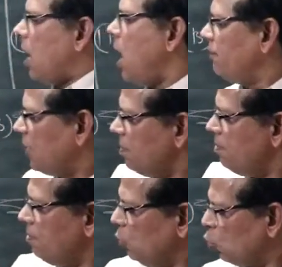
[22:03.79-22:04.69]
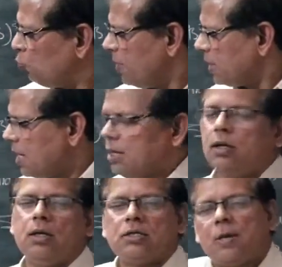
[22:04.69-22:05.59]
after note
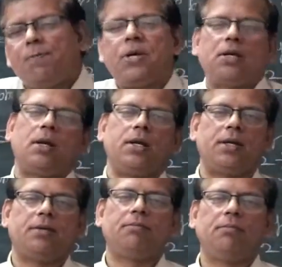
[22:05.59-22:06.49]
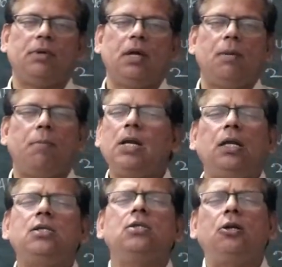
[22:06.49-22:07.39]
making separately, but it
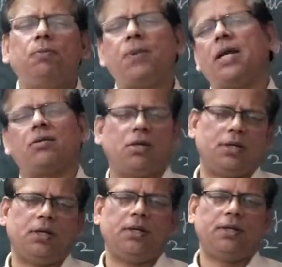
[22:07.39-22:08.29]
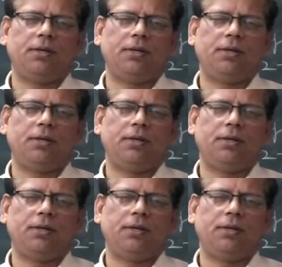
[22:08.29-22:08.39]
is not practical.